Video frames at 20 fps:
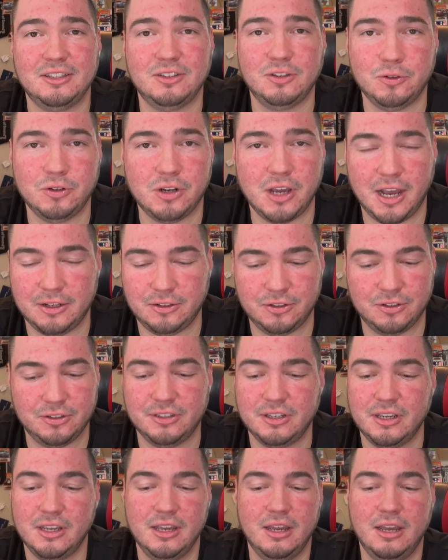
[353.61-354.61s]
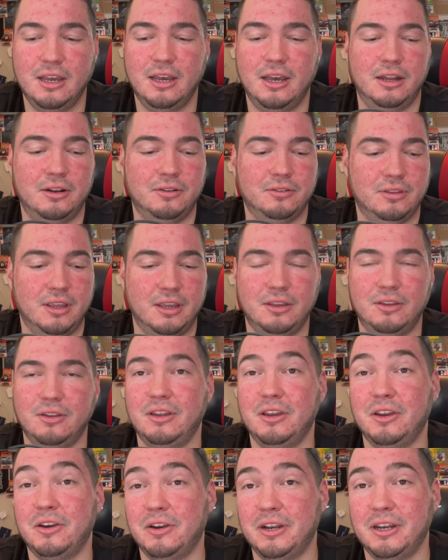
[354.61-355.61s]
2 notches, I don't think you'd
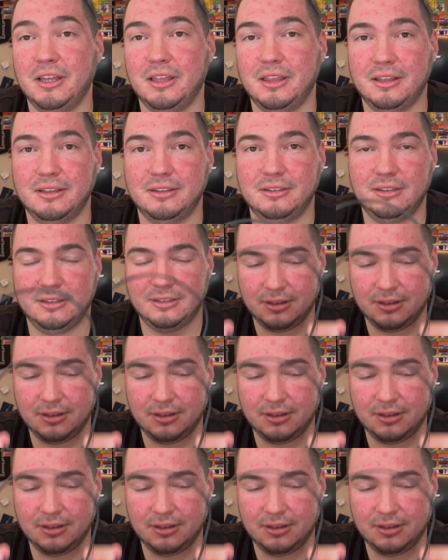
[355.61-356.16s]
hear any of this.